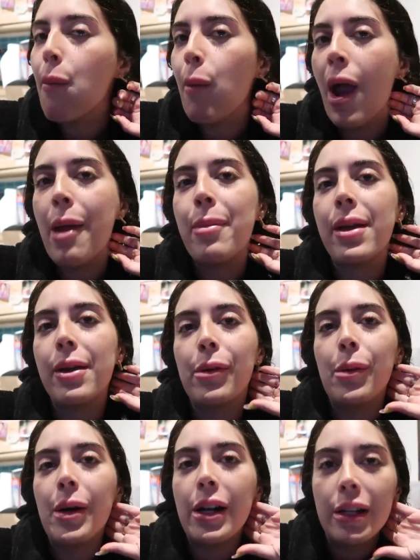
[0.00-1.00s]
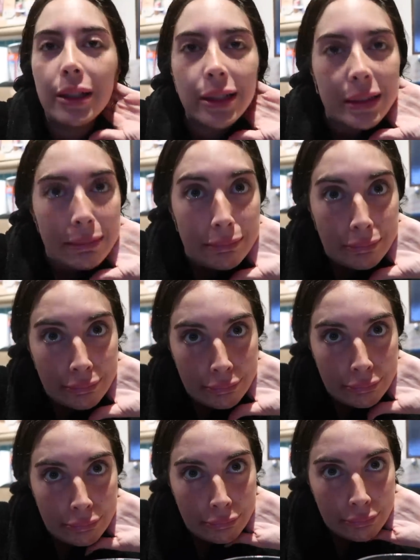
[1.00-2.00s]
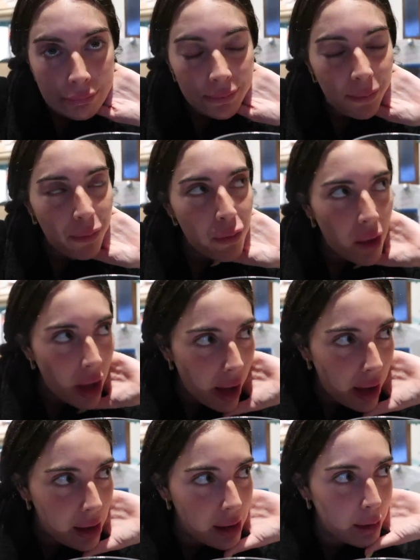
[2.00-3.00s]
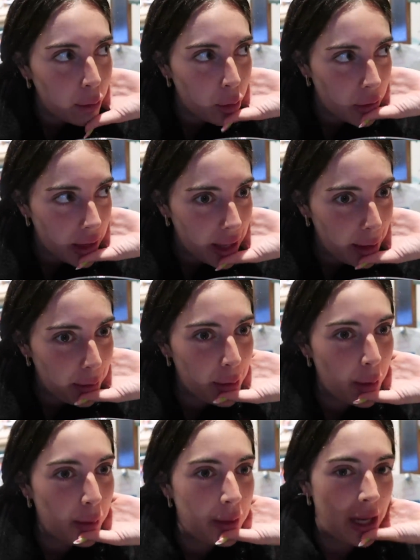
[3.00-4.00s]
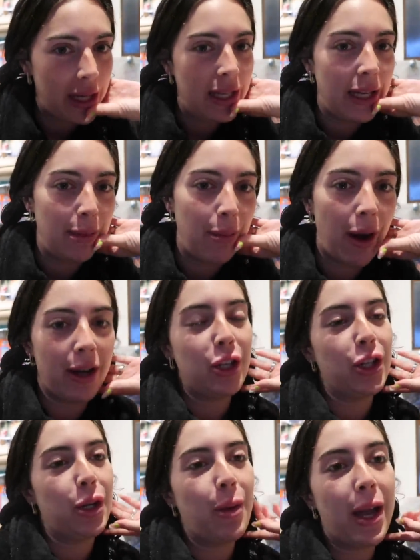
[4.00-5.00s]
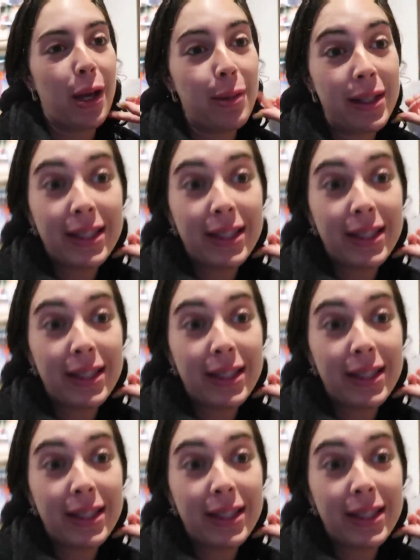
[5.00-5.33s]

Maybe it'll work. I will keep you updated. Mary, should I wake up